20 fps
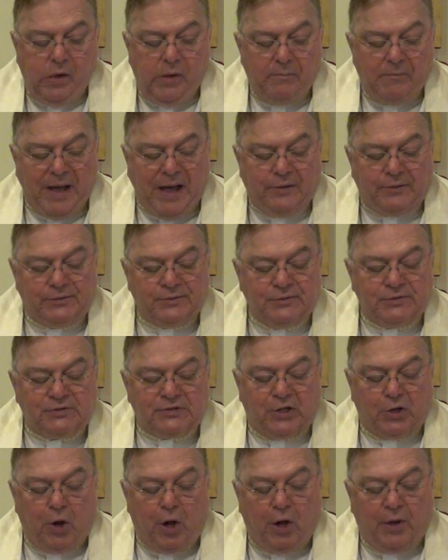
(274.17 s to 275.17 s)
Mountains
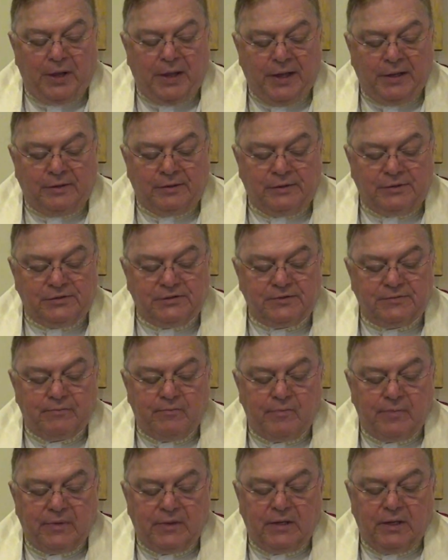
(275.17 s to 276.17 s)
and all hills,
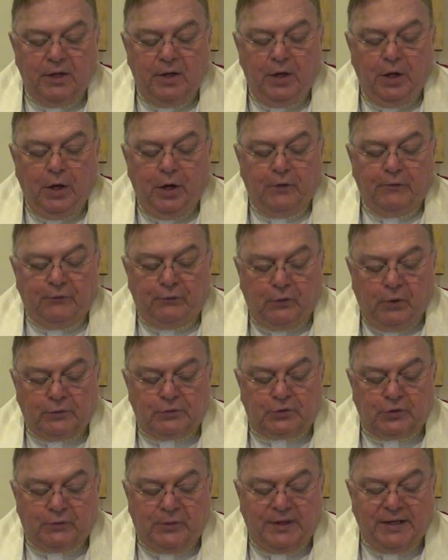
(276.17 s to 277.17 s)

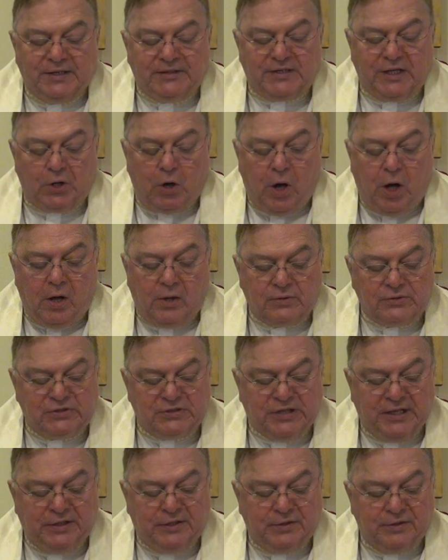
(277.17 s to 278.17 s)
fruit trees and
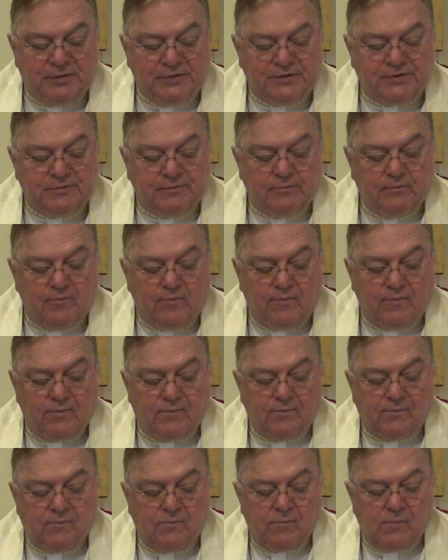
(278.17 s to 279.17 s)
all cedars,
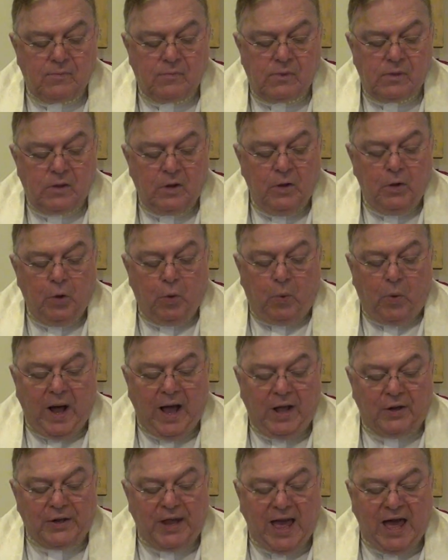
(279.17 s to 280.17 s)

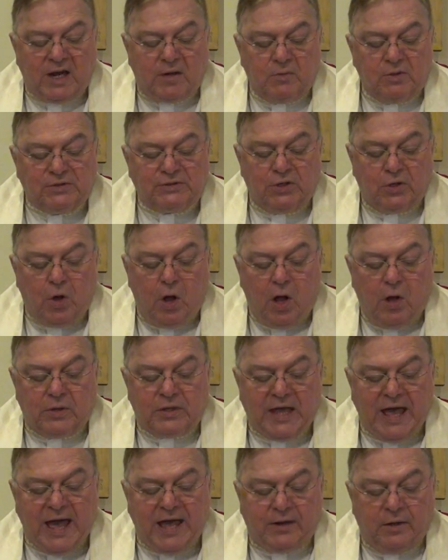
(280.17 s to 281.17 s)
wild animals and
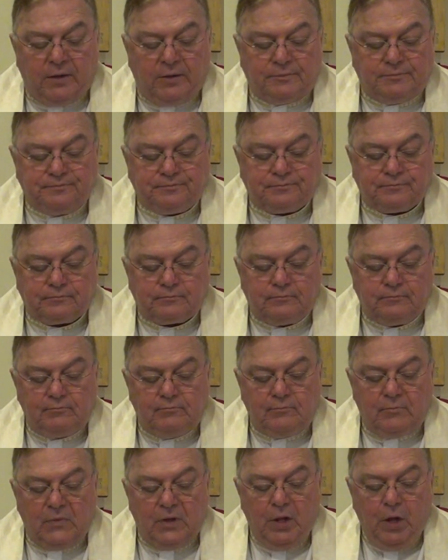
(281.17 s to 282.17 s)
all cattle,
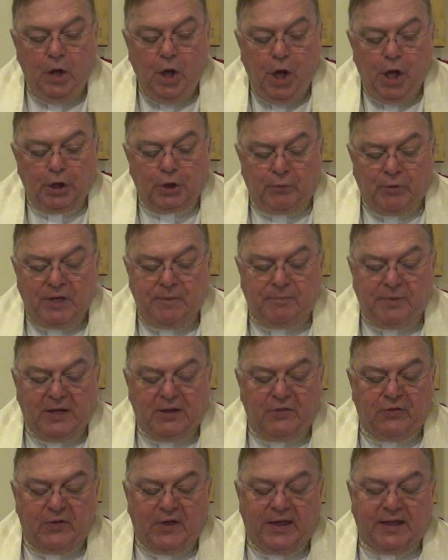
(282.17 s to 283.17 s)

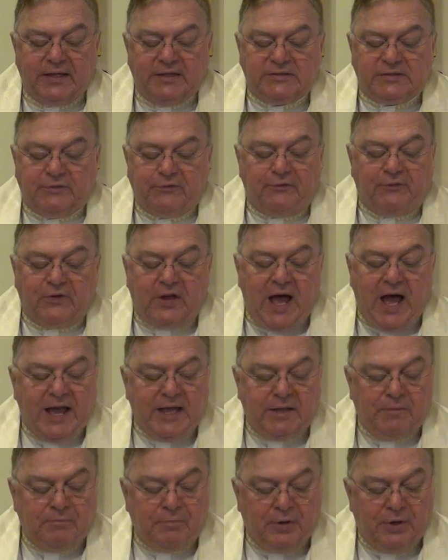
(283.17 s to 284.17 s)
creeping things and
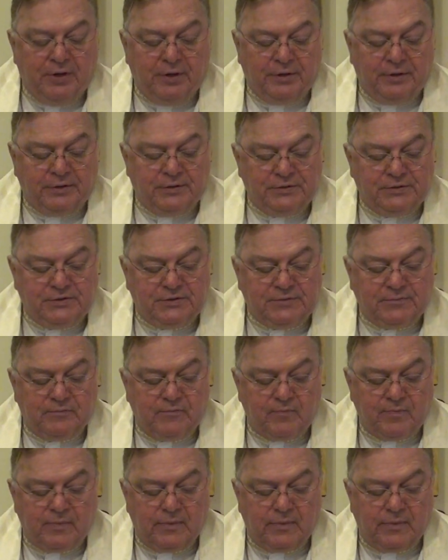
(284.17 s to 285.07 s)
flying birds,